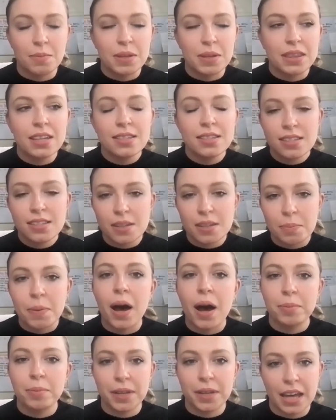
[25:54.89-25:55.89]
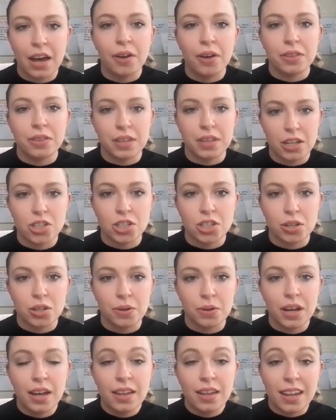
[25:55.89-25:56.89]
But this is a public health
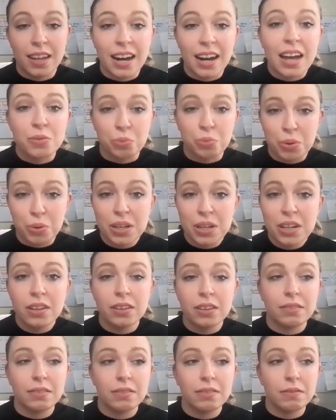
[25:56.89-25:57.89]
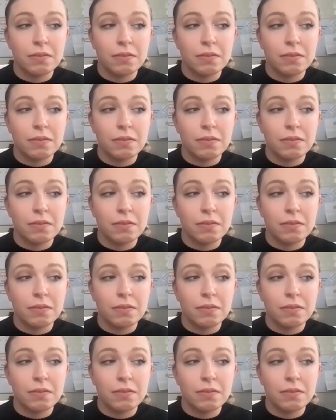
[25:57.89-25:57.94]
issue that has real,